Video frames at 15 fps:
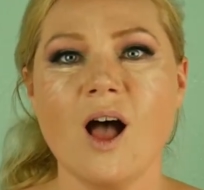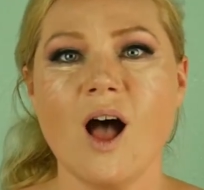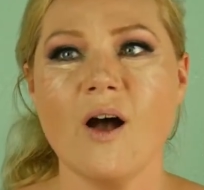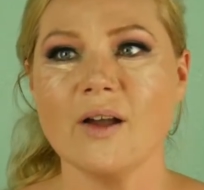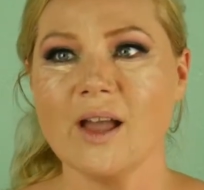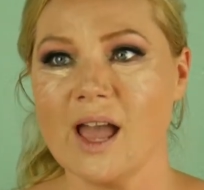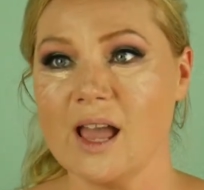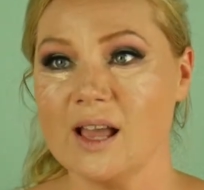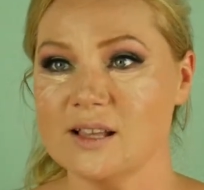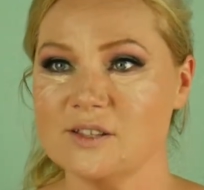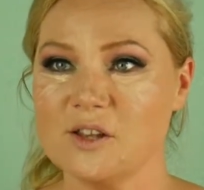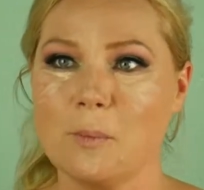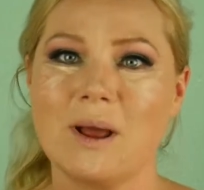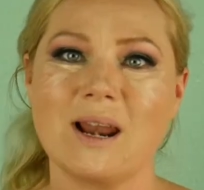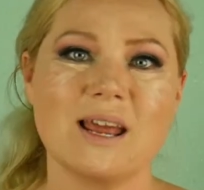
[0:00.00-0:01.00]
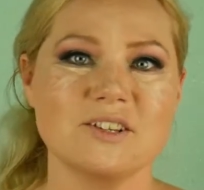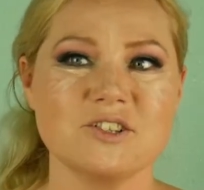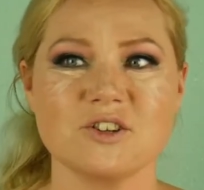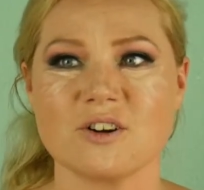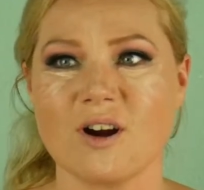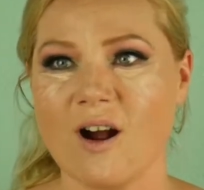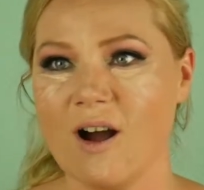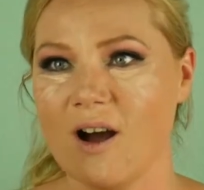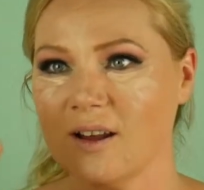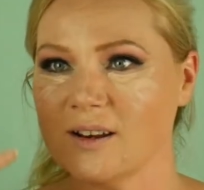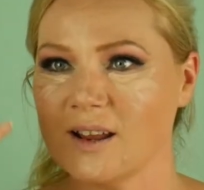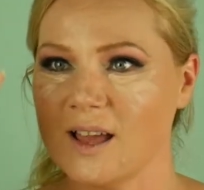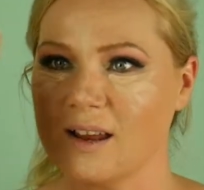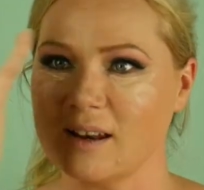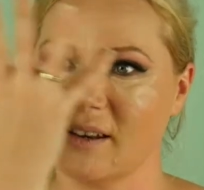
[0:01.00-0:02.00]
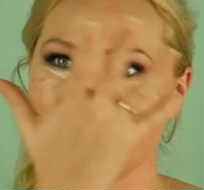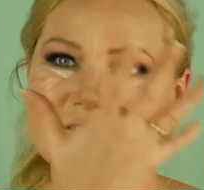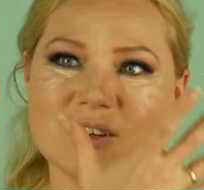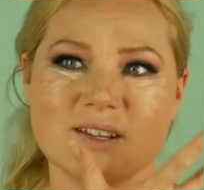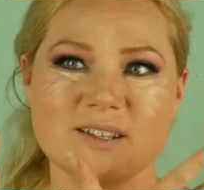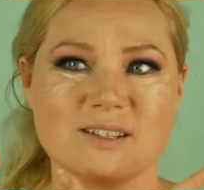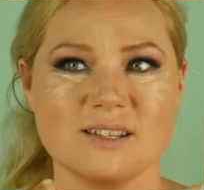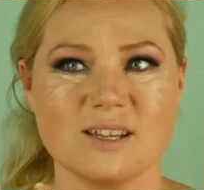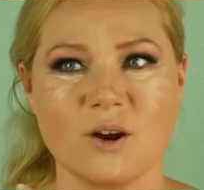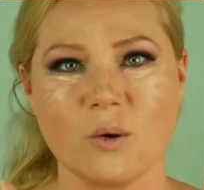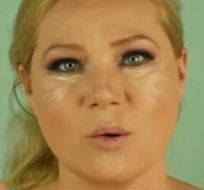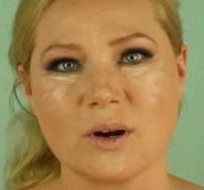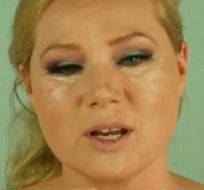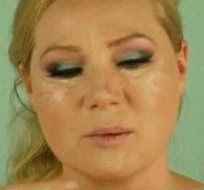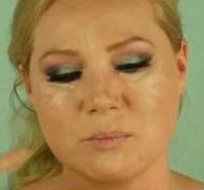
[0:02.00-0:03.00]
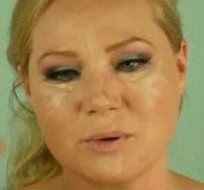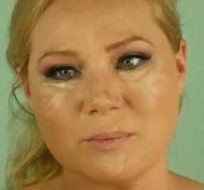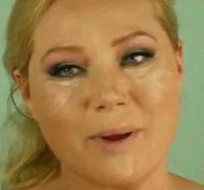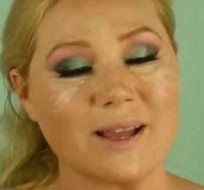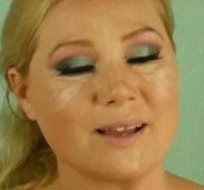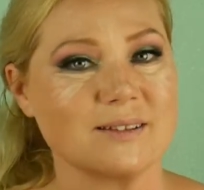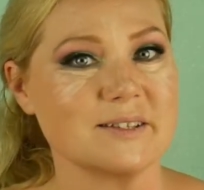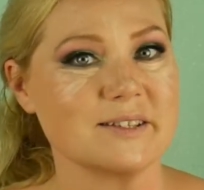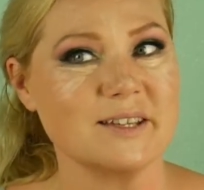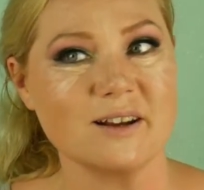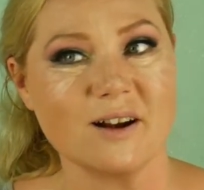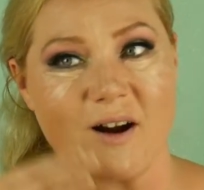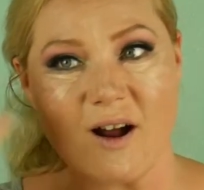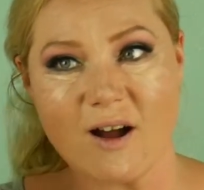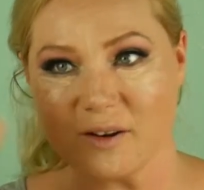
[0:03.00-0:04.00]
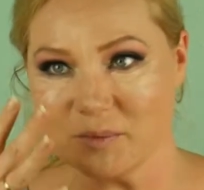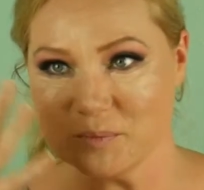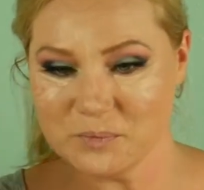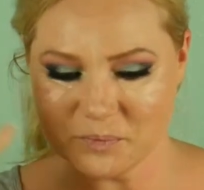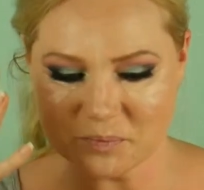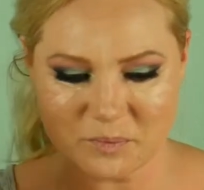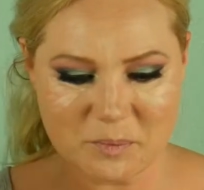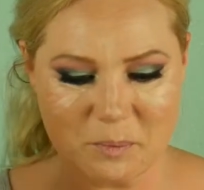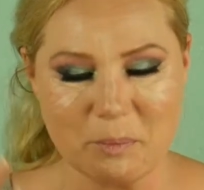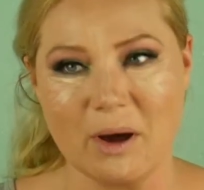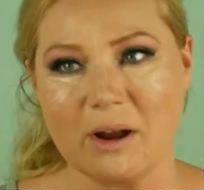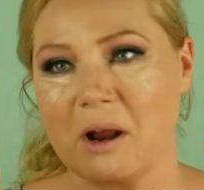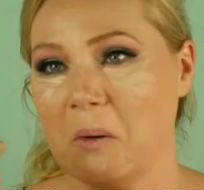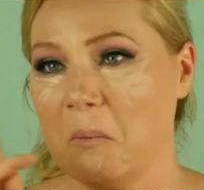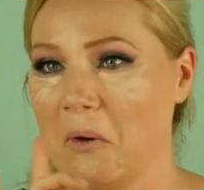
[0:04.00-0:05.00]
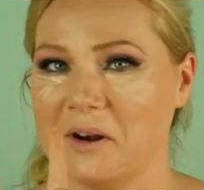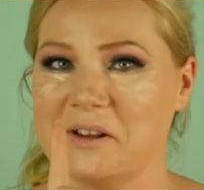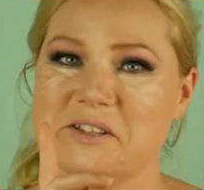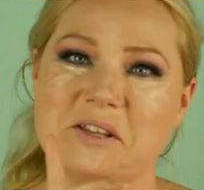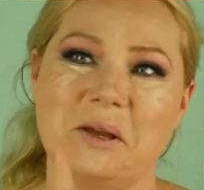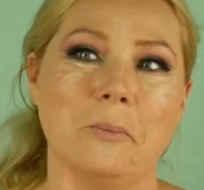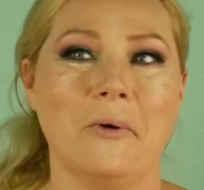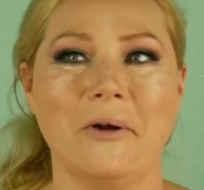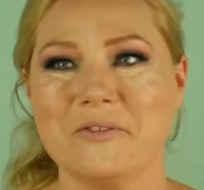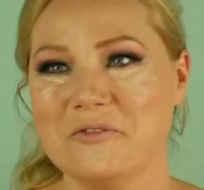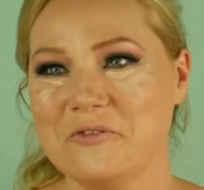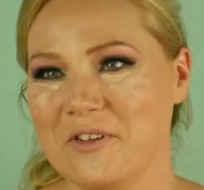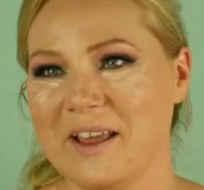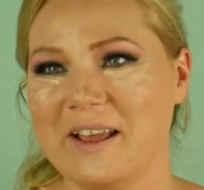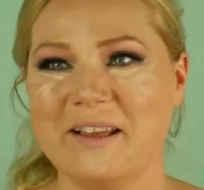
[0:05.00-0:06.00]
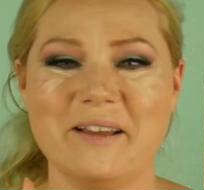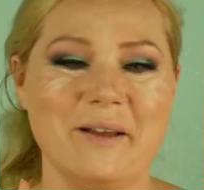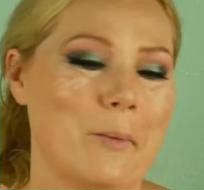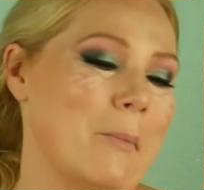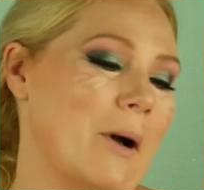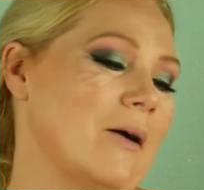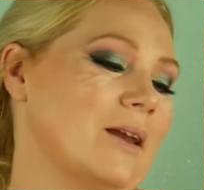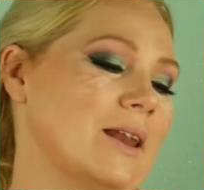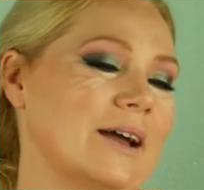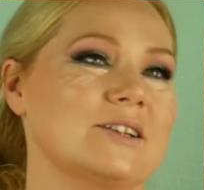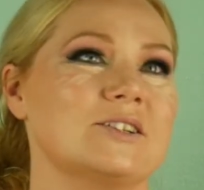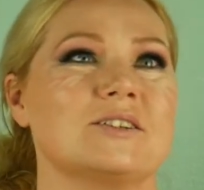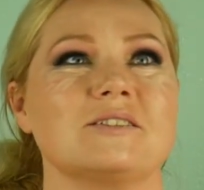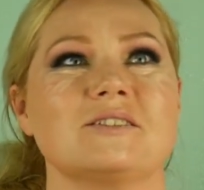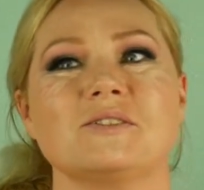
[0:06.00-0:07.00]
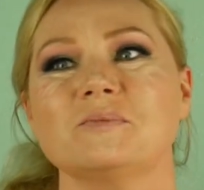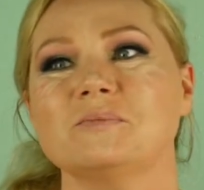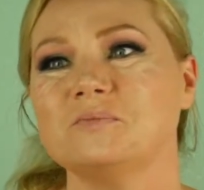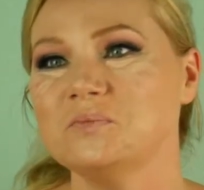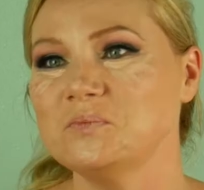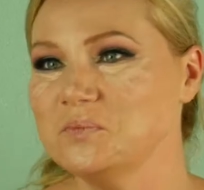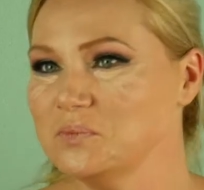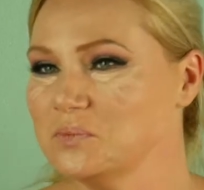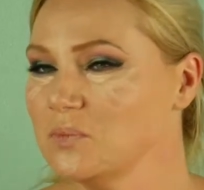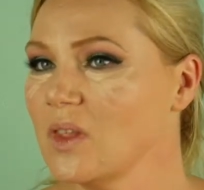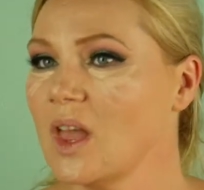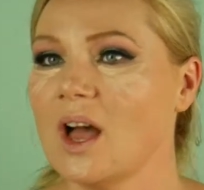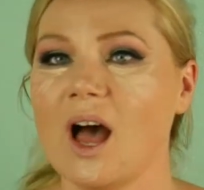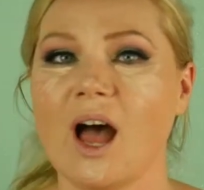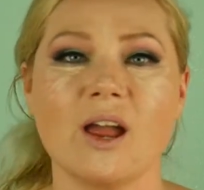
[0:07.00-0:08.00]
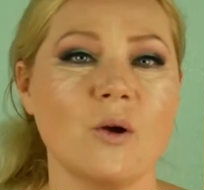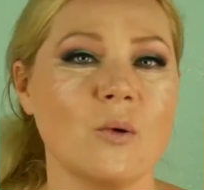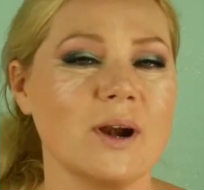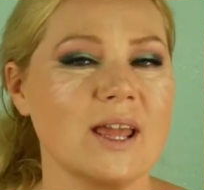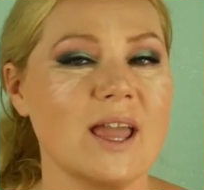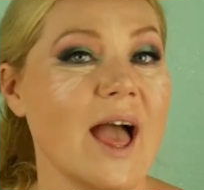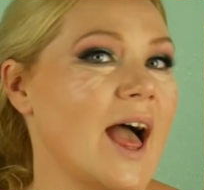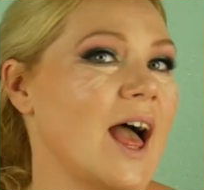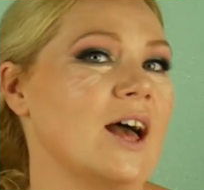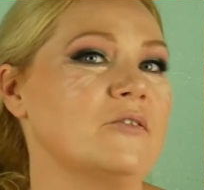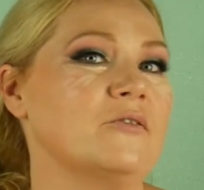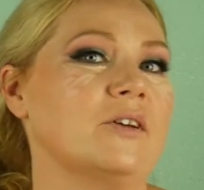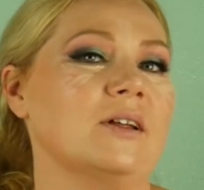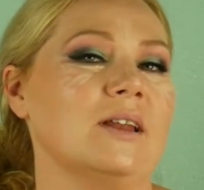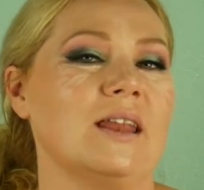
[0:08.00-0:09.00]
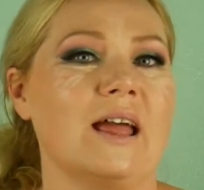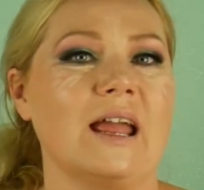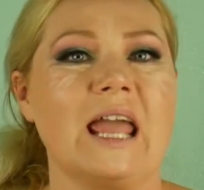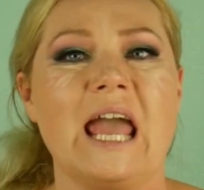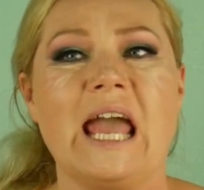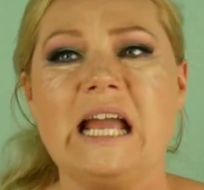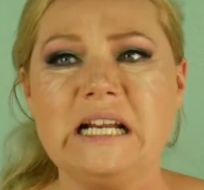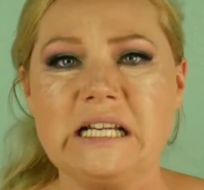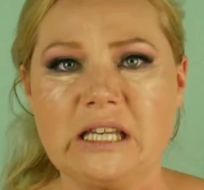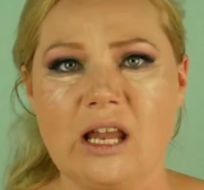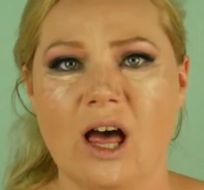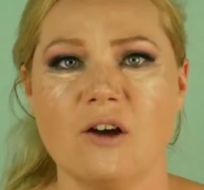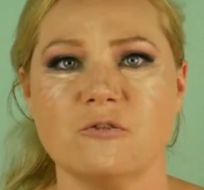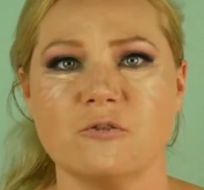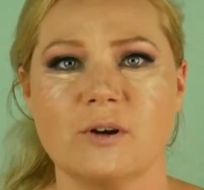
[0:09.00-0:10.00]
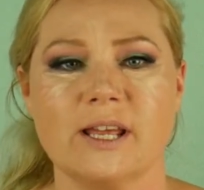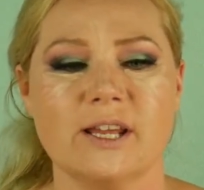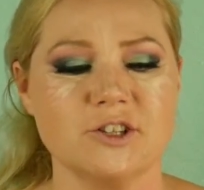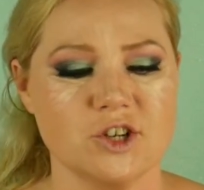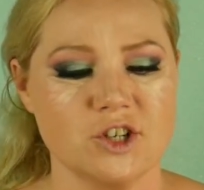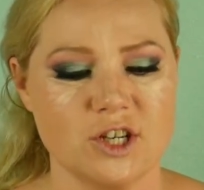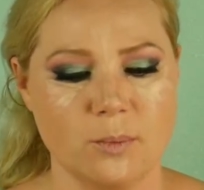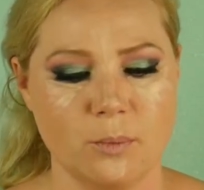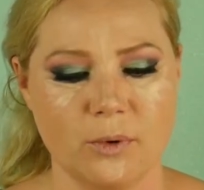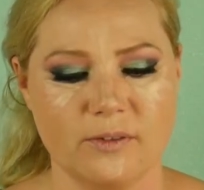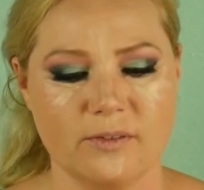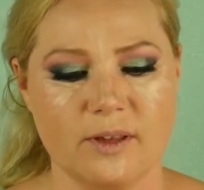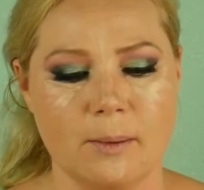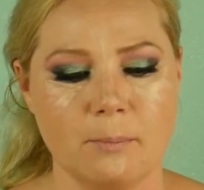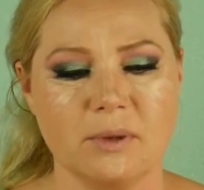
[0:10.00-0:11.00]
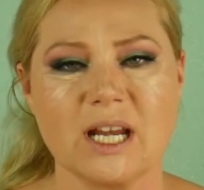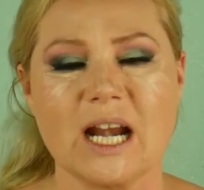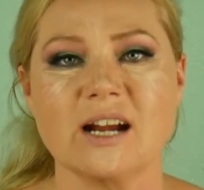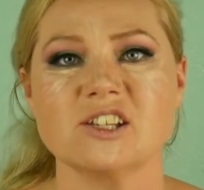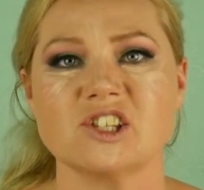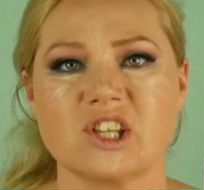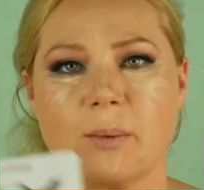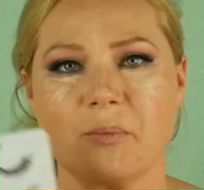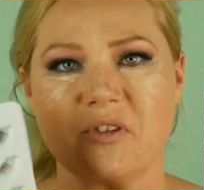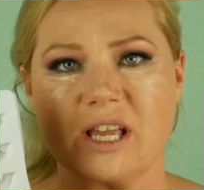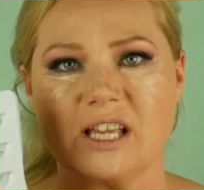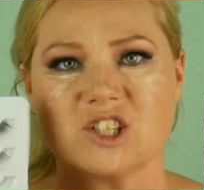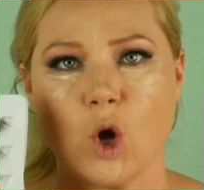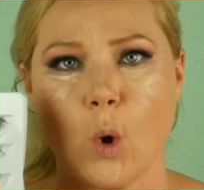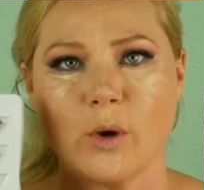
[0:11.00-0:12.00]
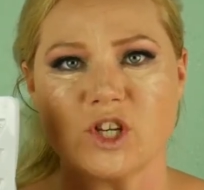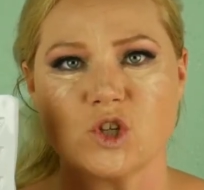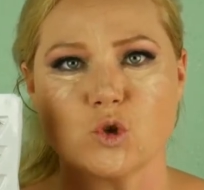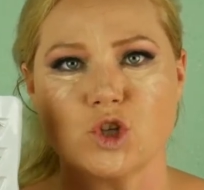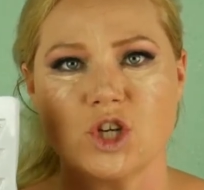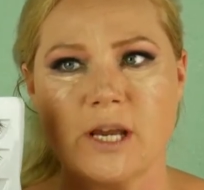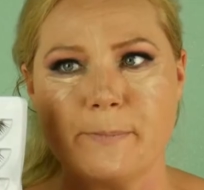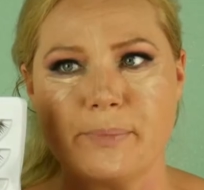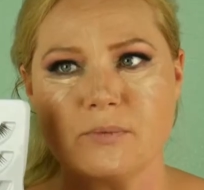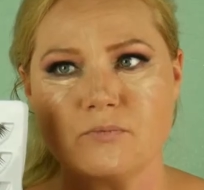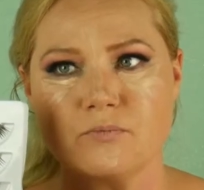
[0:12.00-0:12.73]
Okay, so my lashes are on and as you can see I already put my concealer on. But I want to say one thing about lashes. I already have a hate-love relationship with them, but there is something that's going too cheap.